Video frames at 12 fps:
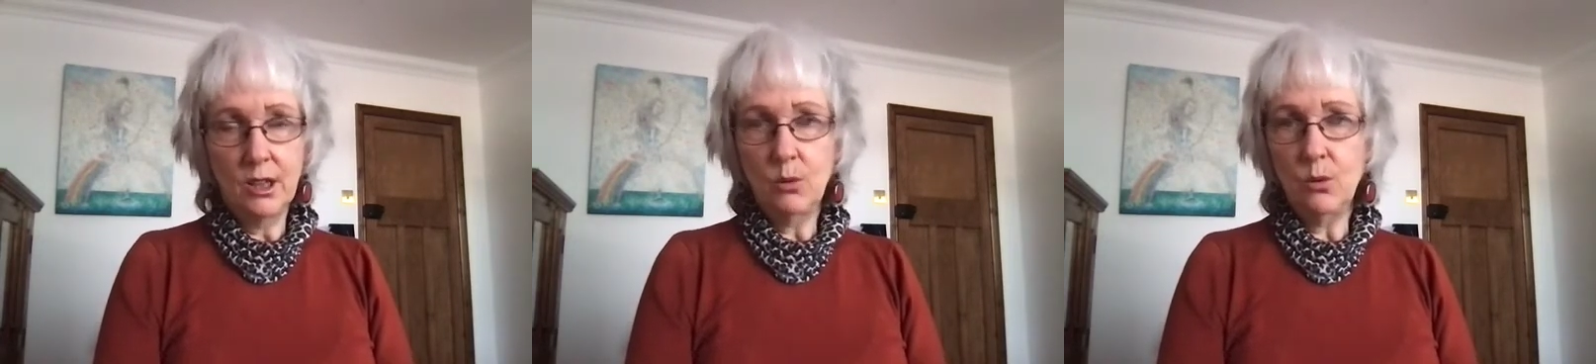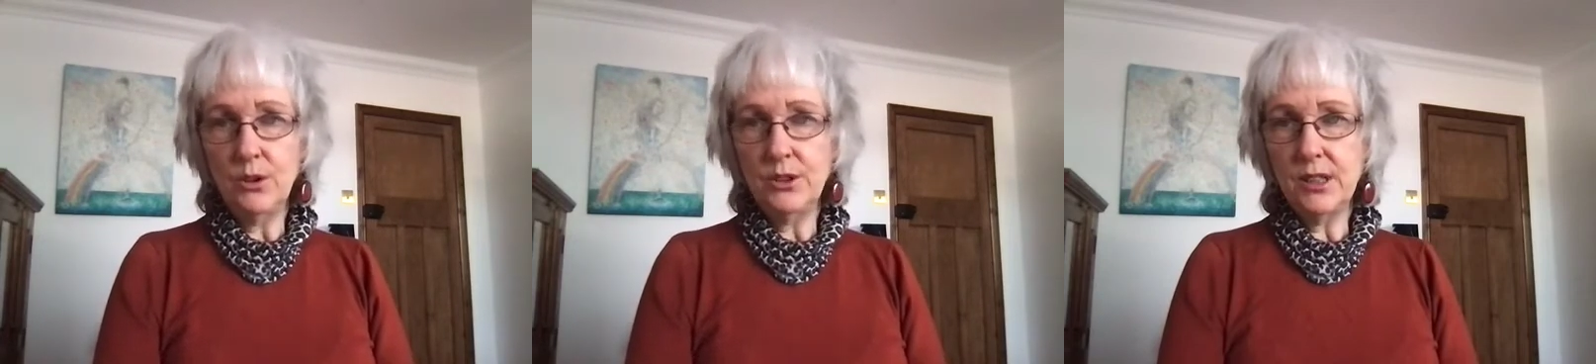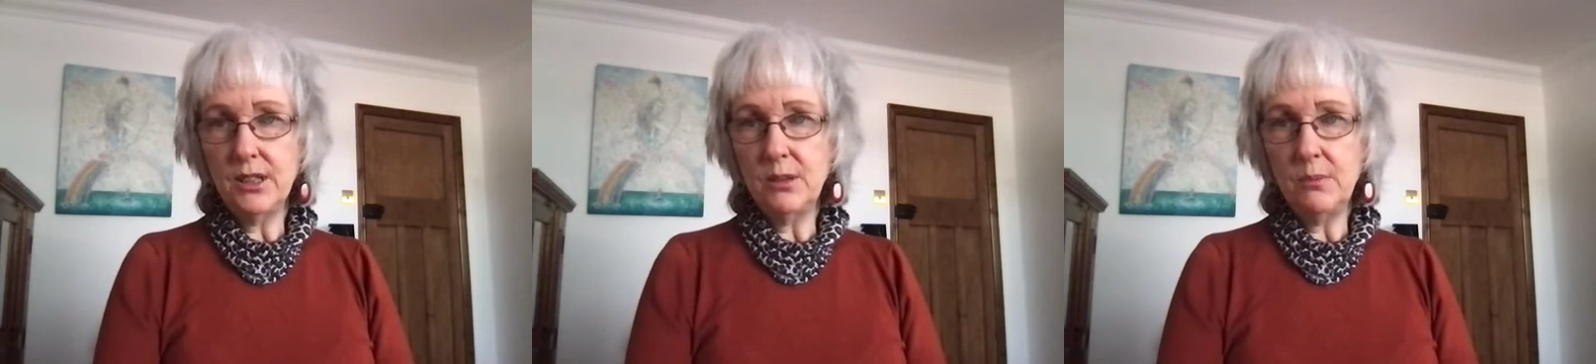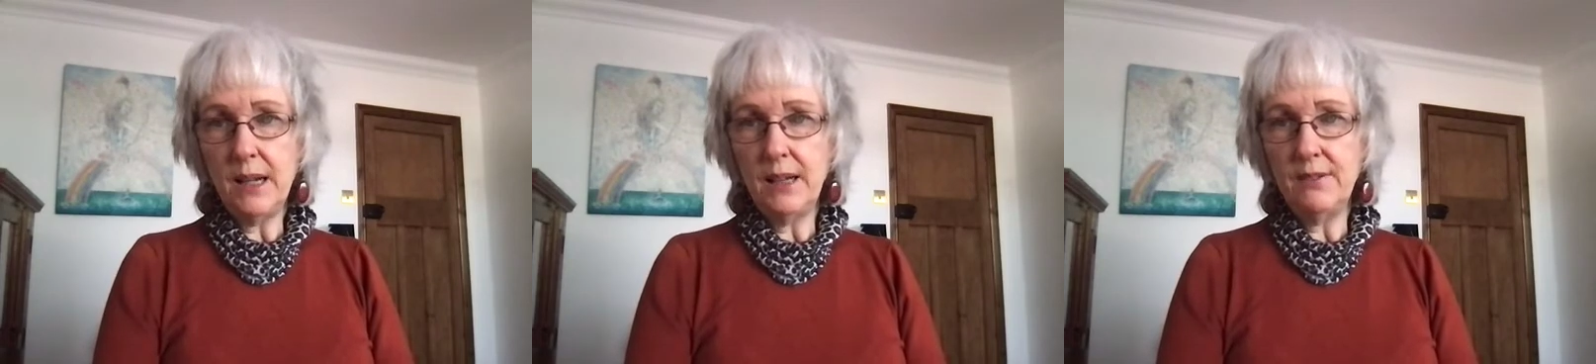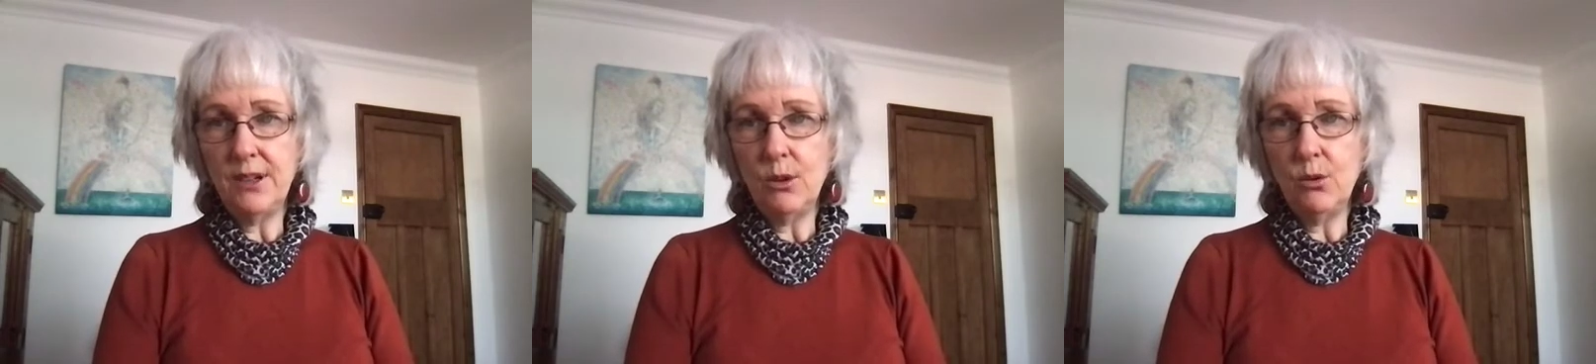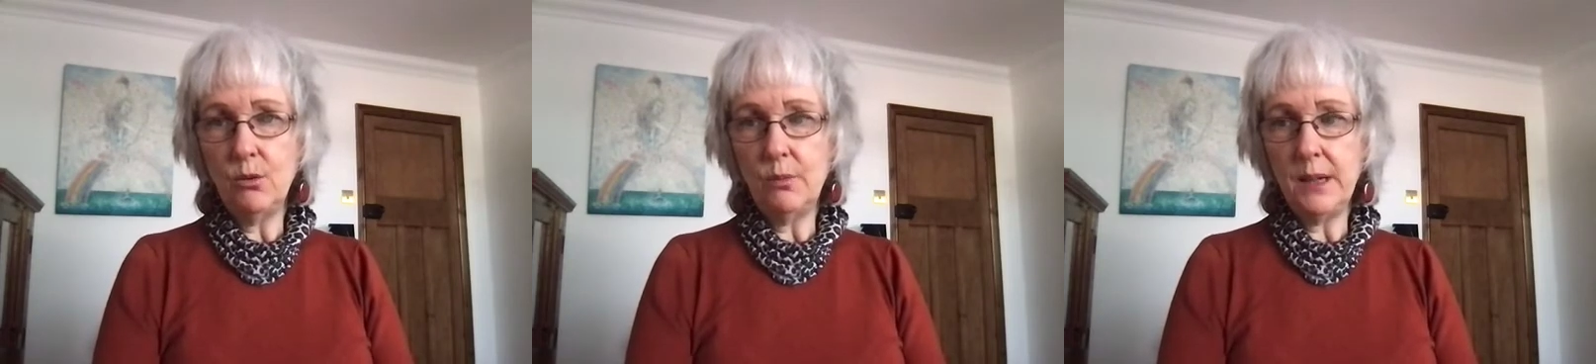wanting to benefit
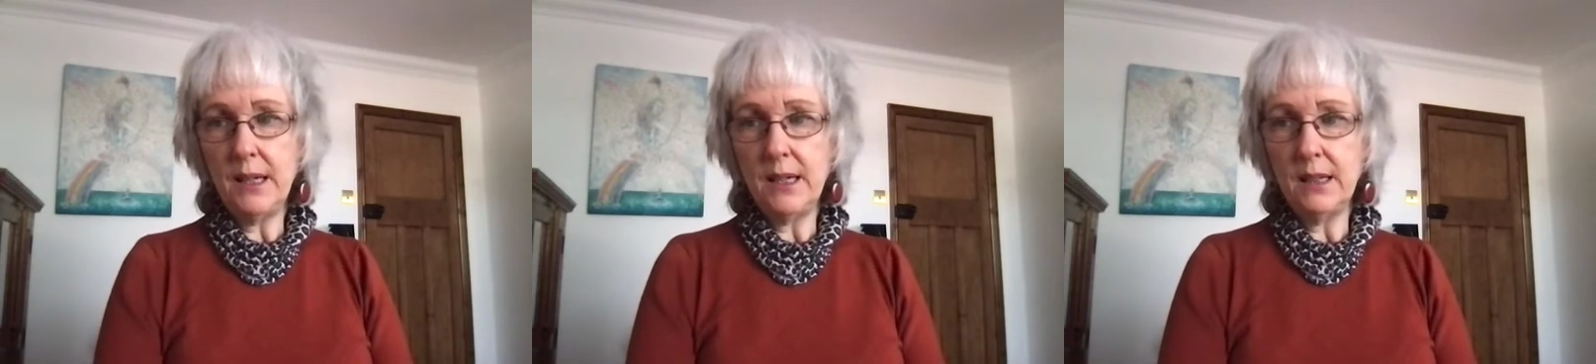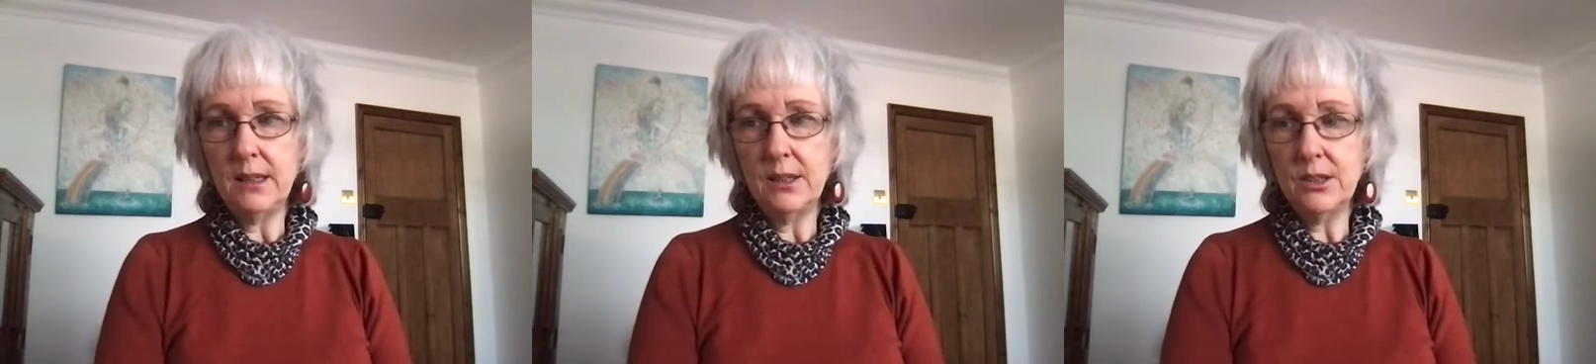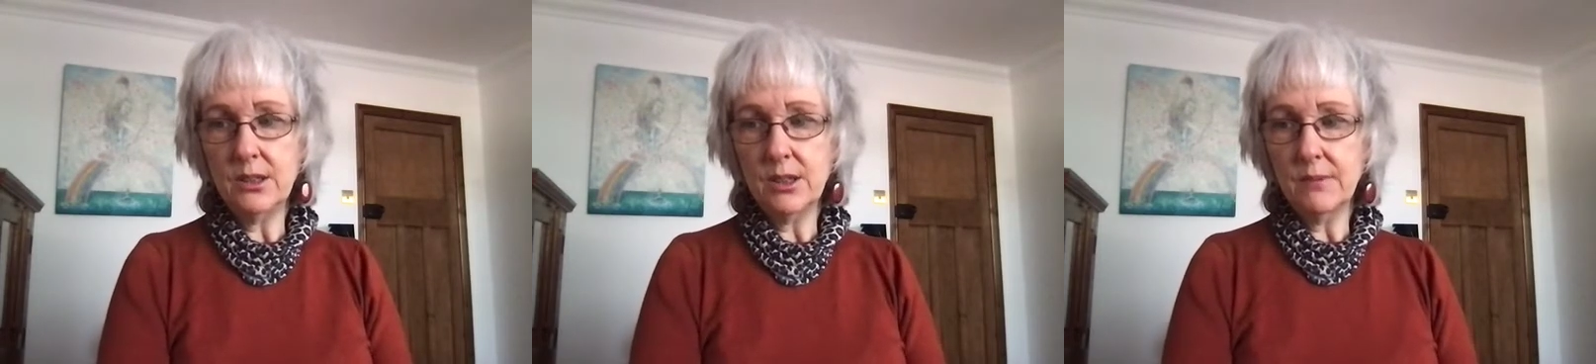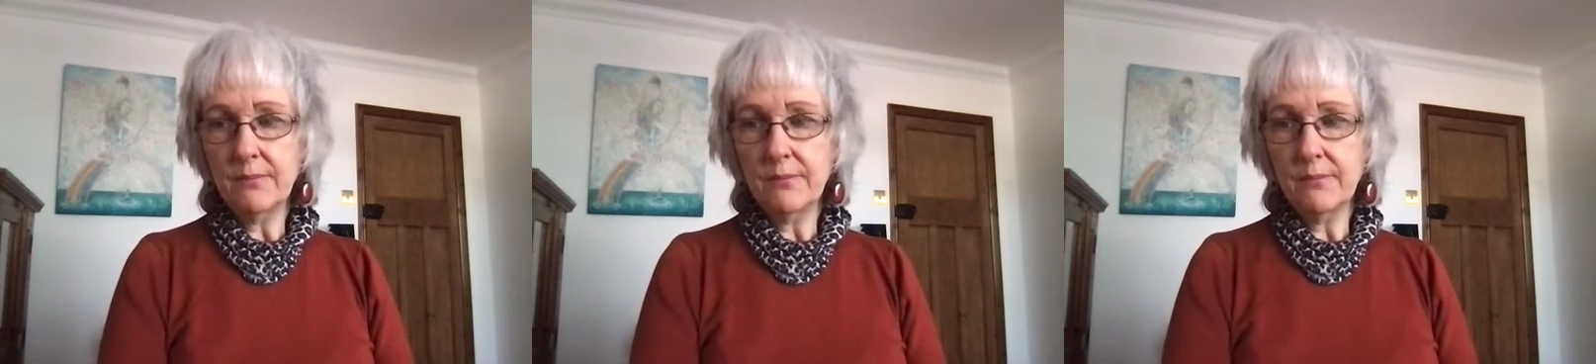all beings,